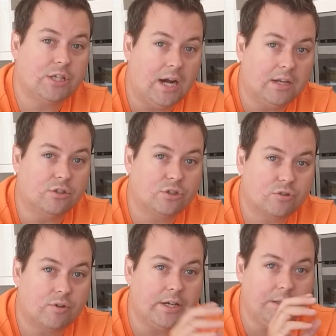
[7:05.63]
color
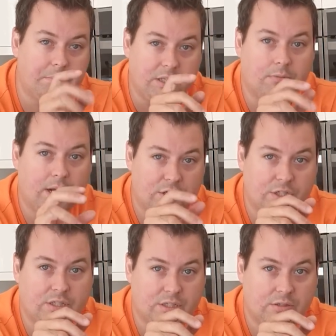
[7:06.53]
screen, but you
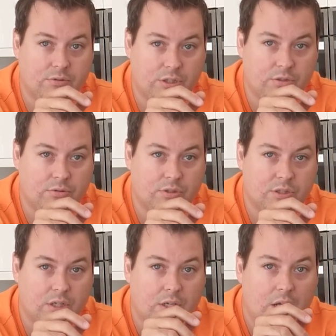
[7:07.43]
actually still use
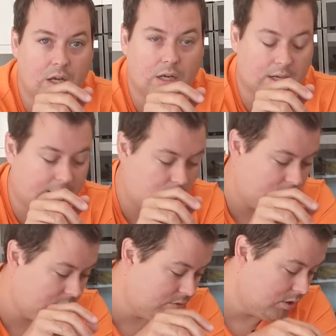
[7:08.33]
a click
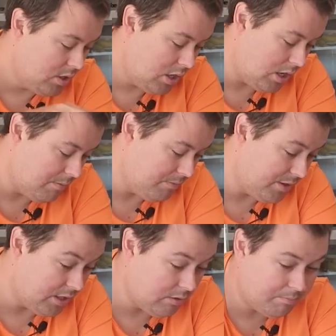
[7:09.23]
wheel. Um,
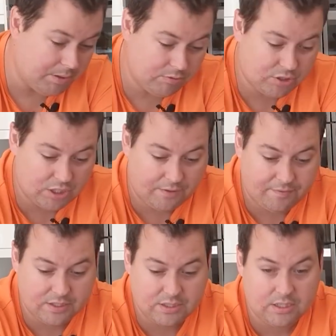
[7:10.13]
the build
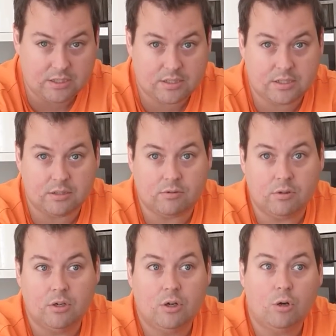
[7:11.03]
surface is still
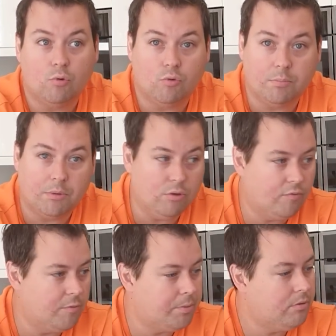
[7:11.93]

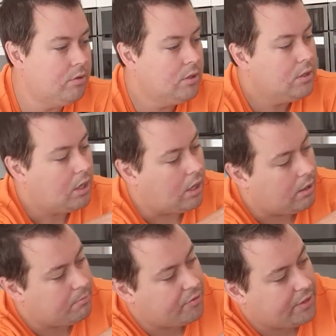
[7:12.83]
removable.
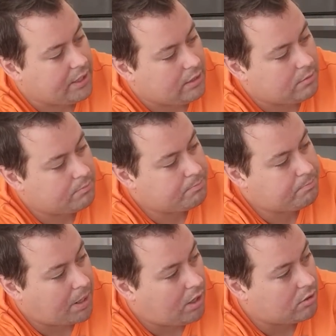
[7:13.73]
Um, the
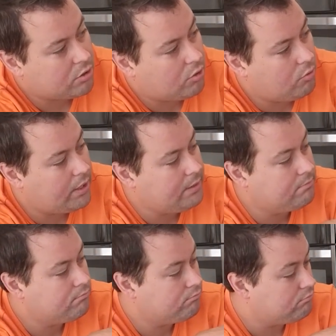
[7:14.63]
part
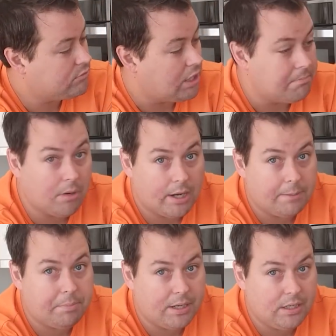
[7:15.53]
cooling, in my
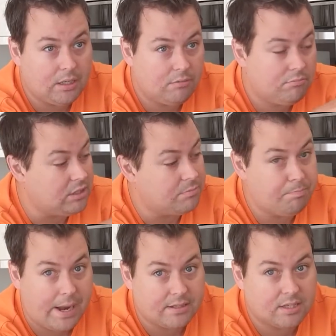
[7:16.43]
opinion, is
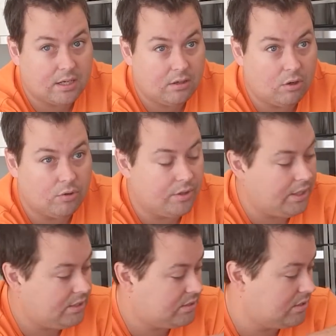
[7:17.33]
better on
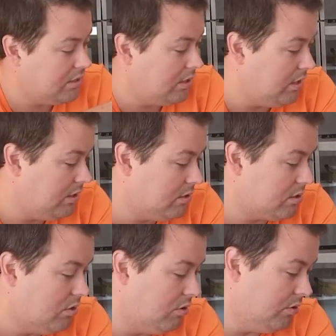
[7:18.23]
this than it is
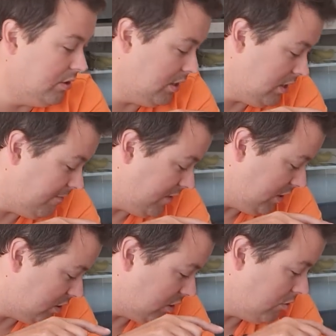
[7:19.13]
on the
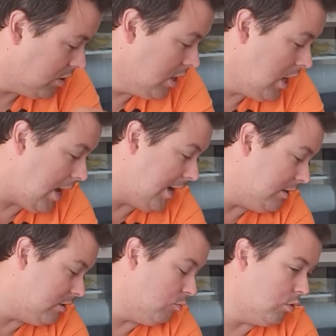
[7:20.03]
V2.
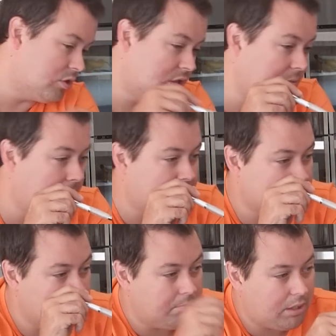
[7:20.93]
And what's gonna matter
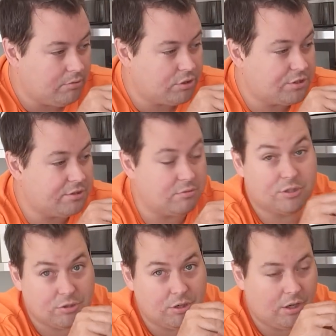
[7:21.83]
the most to,
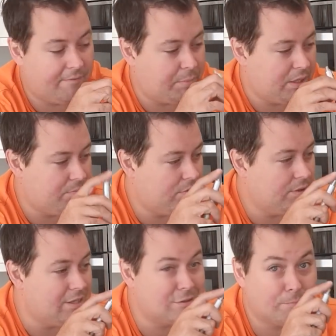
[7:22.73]
to a lot of people
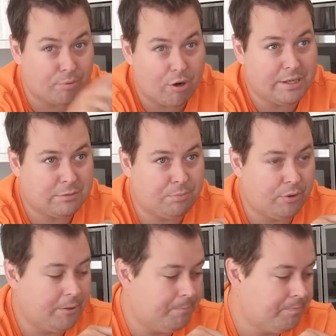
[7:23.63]
is the price
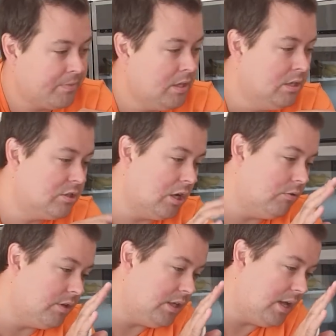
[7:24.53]
point. So
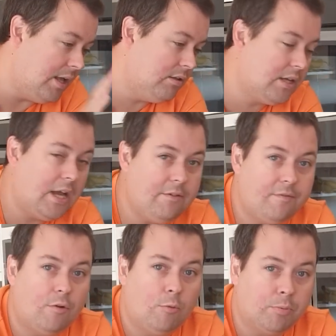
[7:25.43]
the
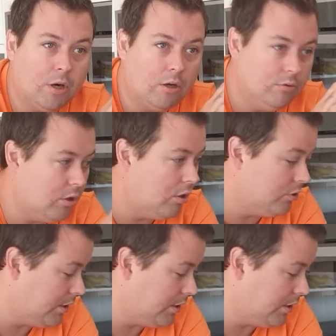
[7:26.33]
LK4 Pro on